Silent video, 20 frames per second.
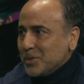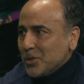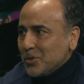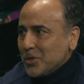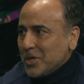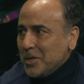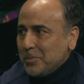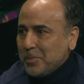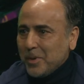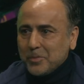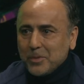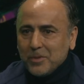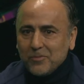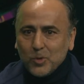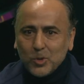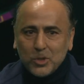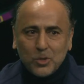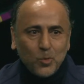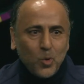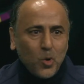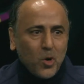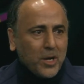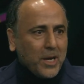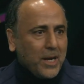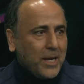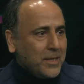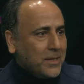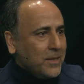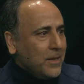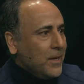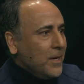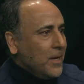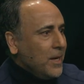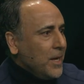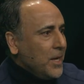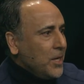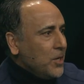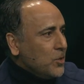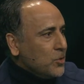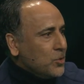So keep up the good work and
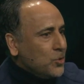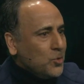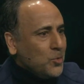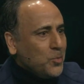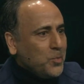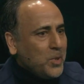you know, to